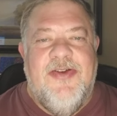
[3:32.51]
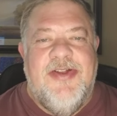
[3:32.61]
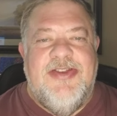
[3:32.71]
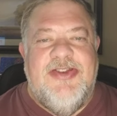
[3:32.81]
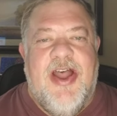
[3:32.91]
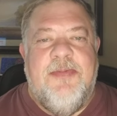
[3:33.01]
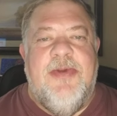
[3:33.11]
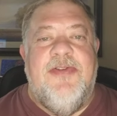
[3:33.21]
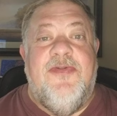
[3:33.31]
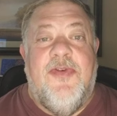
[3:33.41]
going
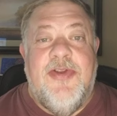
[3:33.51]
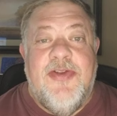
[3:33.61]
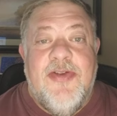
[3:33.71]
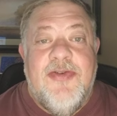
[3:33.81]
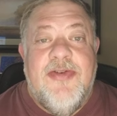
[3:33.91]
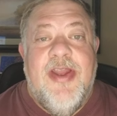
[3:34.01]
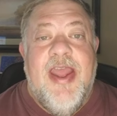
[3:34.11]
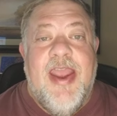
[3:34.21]
shopping for your